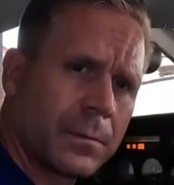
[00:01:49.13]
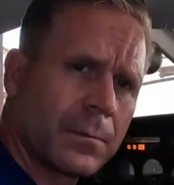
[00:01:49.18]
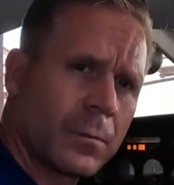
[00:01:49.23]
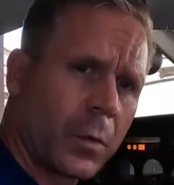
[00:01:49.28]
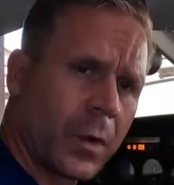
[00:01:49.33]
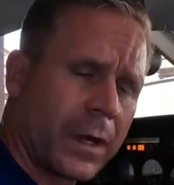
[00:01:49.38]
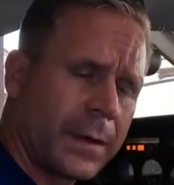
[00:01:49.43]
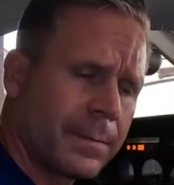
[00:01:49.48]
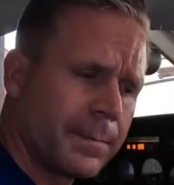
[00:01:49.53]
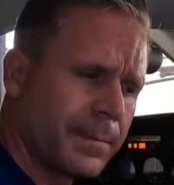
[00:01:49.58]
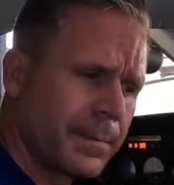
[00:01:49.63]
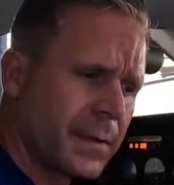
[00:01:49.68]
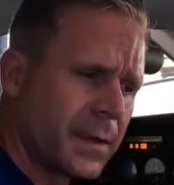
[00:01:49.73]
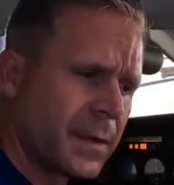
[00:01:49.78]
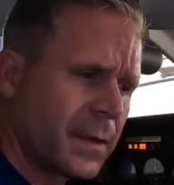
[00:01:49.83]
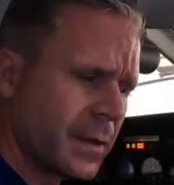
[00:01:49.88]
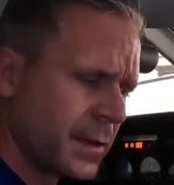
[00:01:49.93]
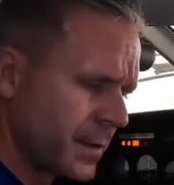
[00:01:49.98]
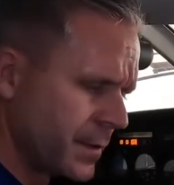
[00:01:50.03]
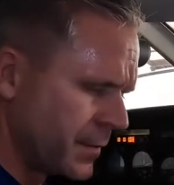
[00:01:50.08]
1,
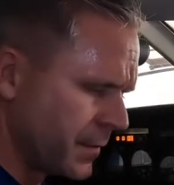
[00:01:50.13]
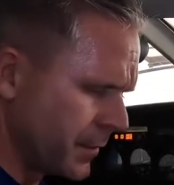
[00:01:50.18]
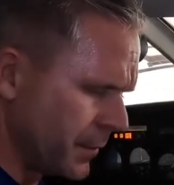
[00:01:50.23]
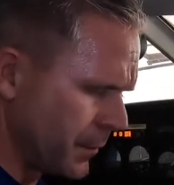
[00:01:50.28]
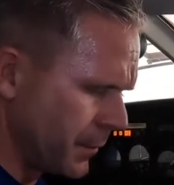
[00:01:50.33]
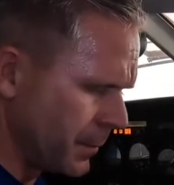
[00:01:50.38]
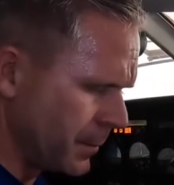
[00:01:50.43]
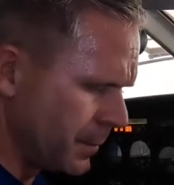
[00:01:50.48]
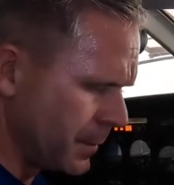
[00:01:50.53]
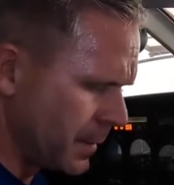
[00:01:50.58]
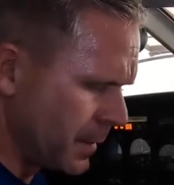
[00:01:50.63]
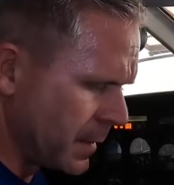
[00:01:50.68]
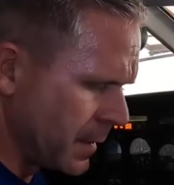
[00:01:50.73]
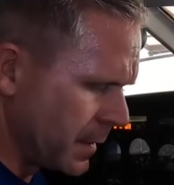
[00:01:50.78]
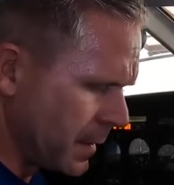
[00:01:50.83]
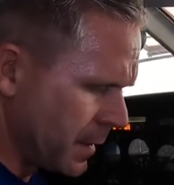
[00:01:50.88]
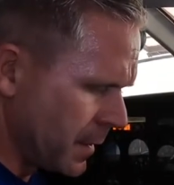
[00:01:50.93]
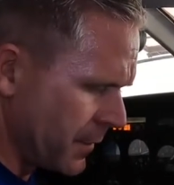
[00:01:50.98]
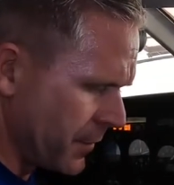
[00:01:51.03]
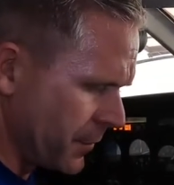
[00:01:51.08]
2,
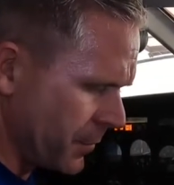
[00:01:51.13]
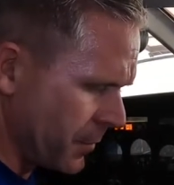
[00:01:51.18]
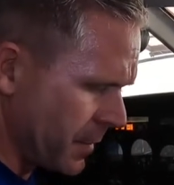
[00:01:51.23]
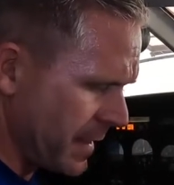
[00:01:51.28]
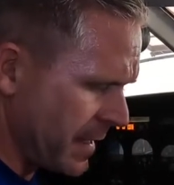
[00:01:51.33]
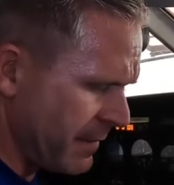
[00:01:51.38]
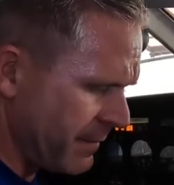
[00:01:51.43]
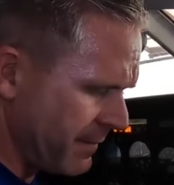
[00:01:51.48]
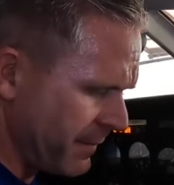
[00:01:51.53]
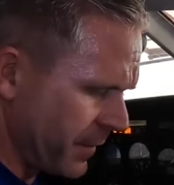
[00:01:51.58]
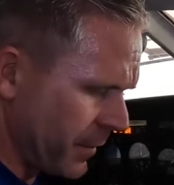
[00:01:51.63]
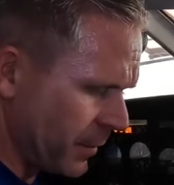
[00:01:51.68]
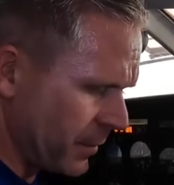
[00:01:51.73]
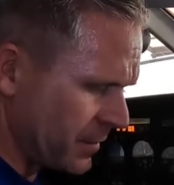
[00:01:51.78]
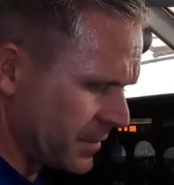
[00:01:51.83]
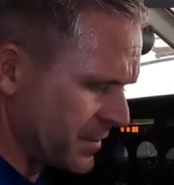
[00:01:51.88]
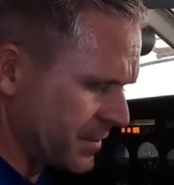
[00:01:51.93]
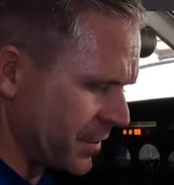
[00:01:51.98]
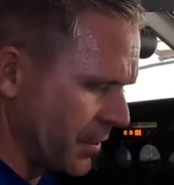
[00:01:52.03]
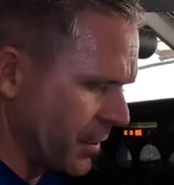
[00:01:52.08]
3,
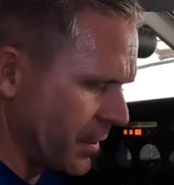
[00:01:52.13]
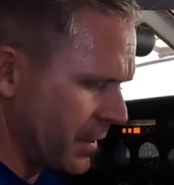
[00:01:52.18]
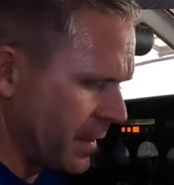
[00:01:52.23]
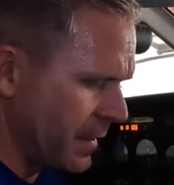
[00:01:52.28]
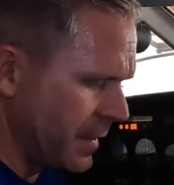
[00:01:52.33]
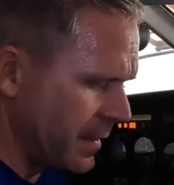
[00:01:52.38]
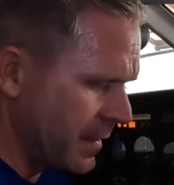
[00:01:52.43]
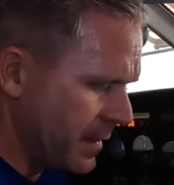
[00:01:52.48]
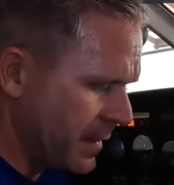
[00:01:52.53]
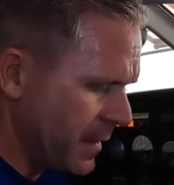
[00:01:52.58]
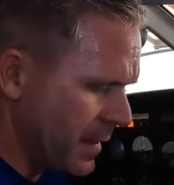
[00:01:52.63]
feels good.